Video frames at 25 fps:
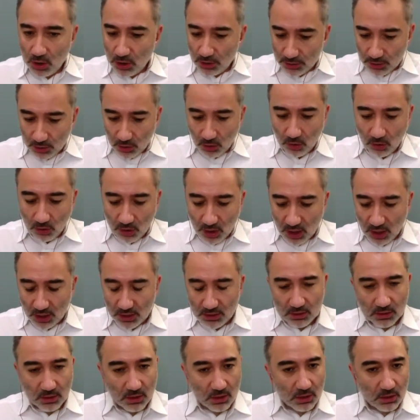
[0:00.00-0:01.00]
the
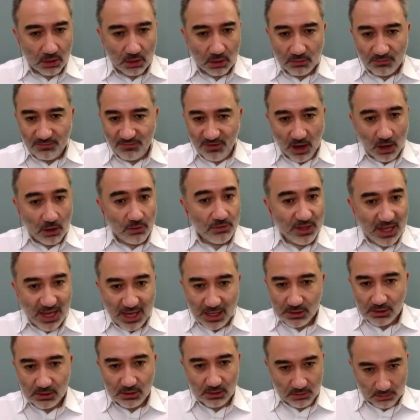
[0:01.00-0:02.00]
Quran found
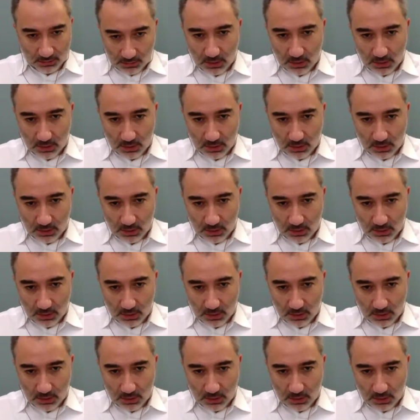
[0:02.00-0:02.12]
that,